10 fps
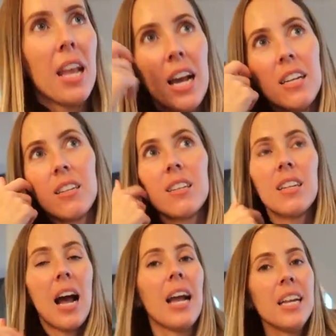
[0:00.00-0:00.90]
a
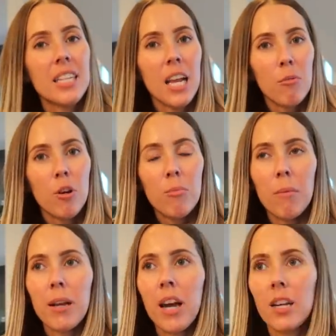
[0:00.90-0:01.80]
side table,
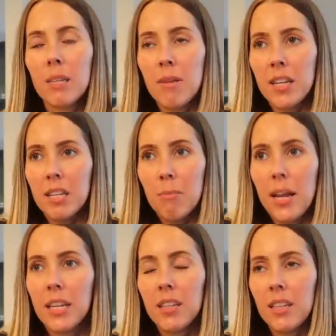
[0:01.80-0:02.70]
but because my
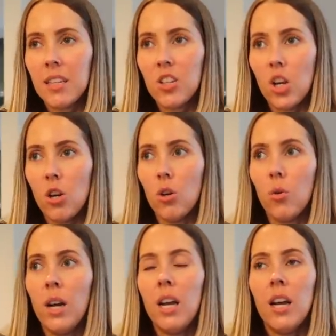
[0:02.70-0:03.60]
space is so